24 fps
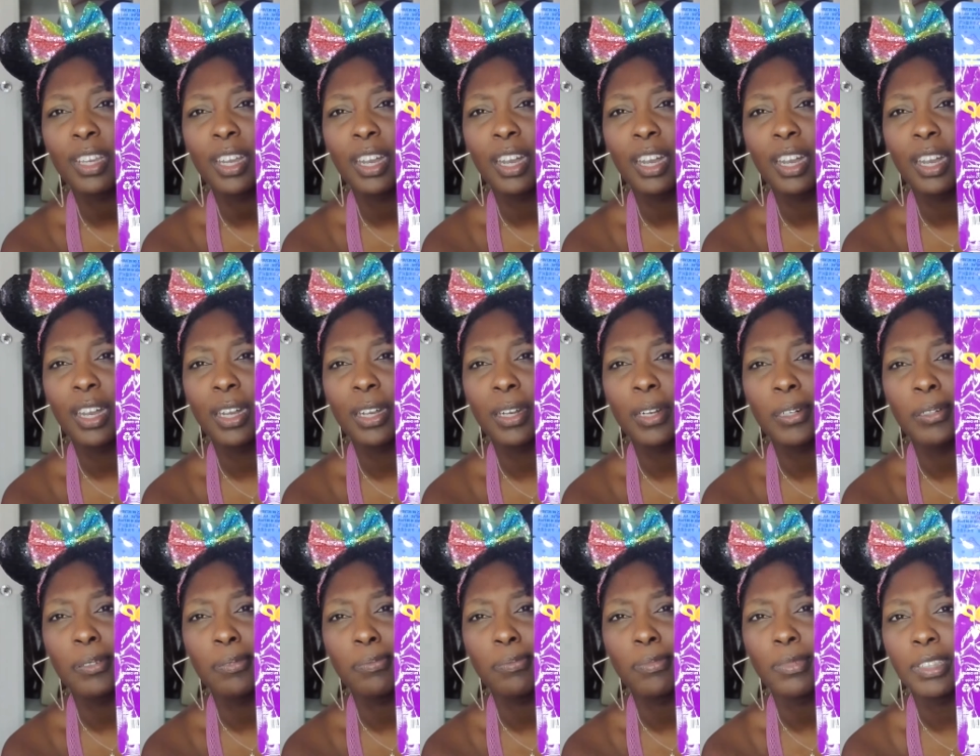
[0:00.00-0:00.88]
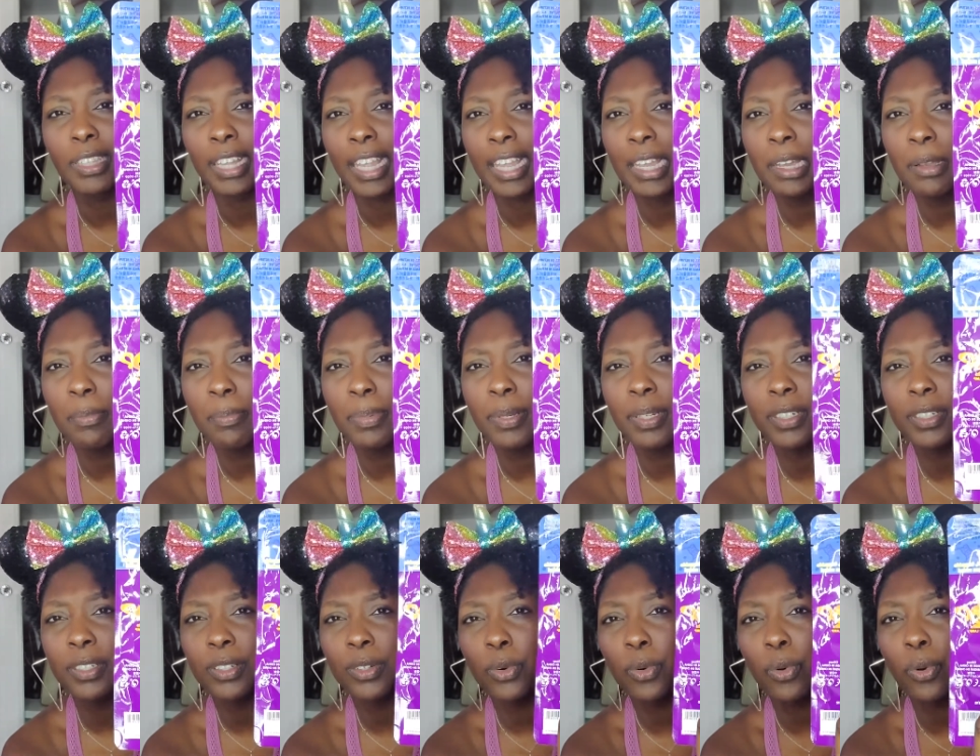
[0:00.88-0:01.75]
lamp,
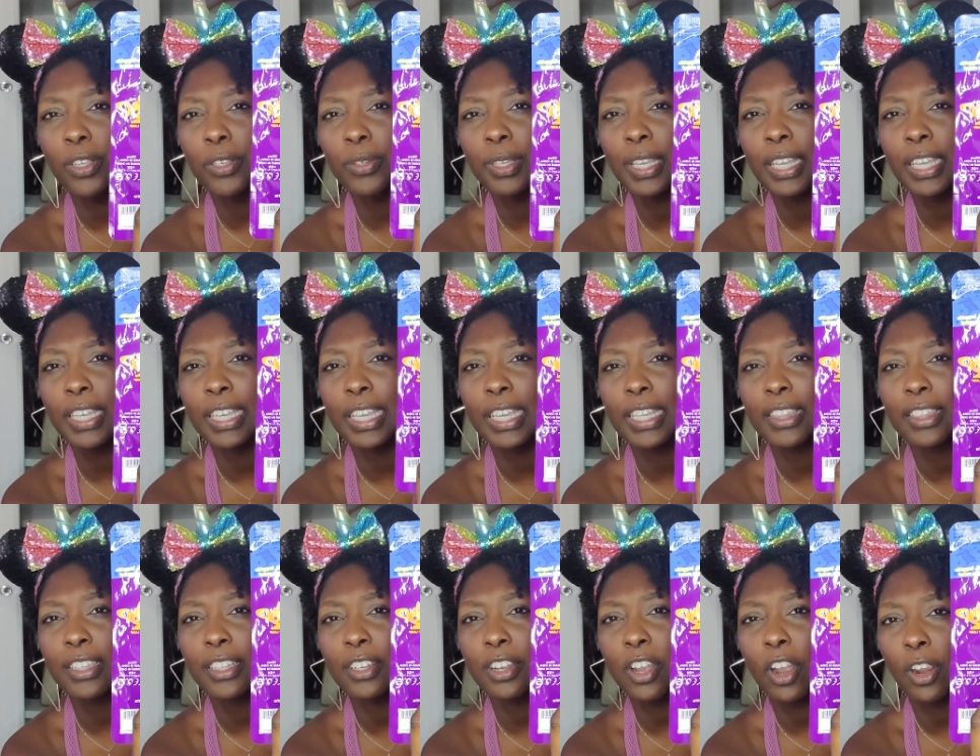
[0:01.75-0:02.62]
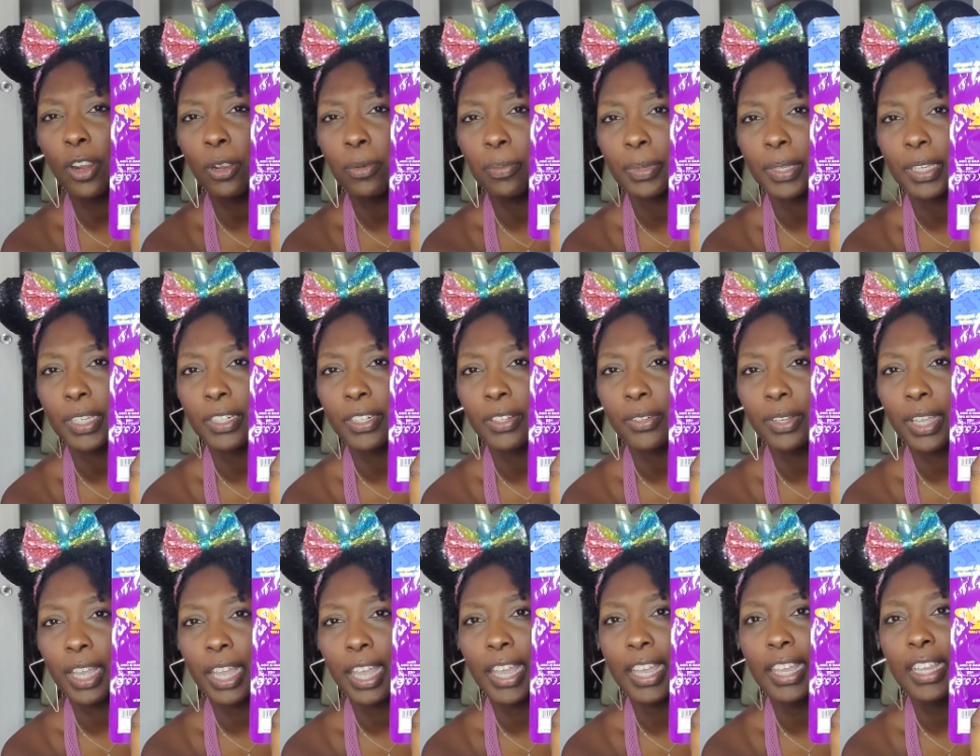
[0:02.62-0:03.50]
or you can get the carpet,
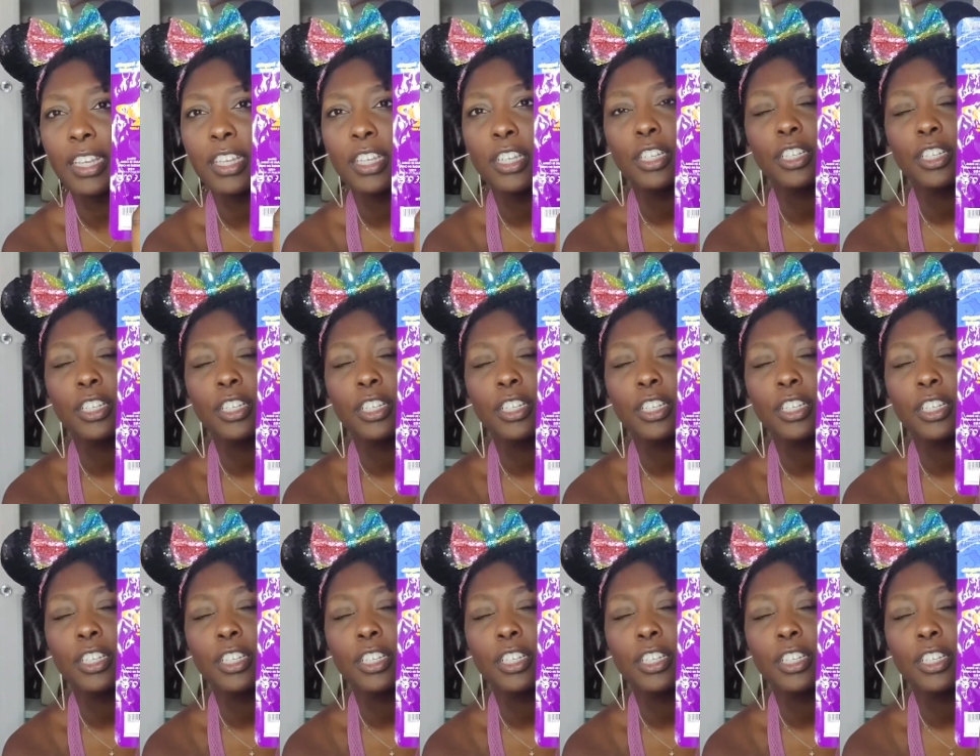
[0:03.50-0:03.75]
okay?